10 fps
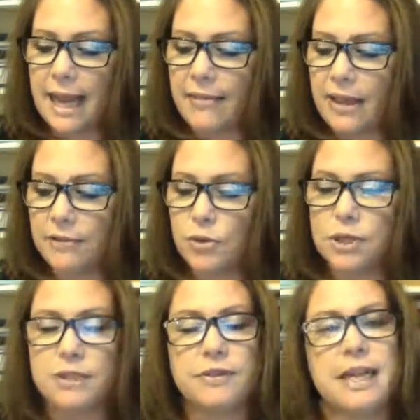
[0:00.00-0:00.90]
and then of
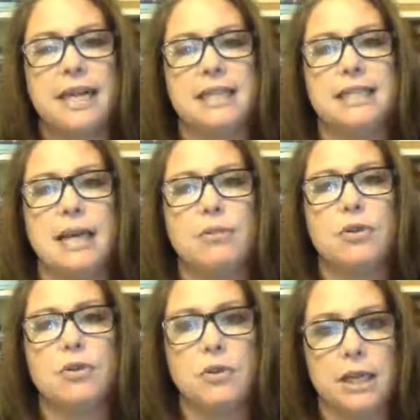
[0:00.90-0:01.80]
course if it had a stable
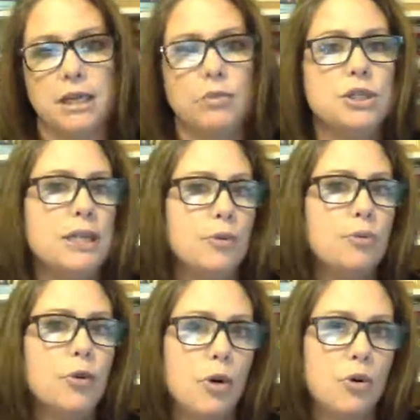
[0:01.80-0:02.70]
curriculum or stable
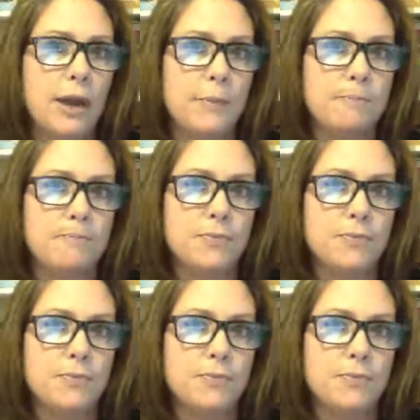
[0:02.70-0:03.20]
program,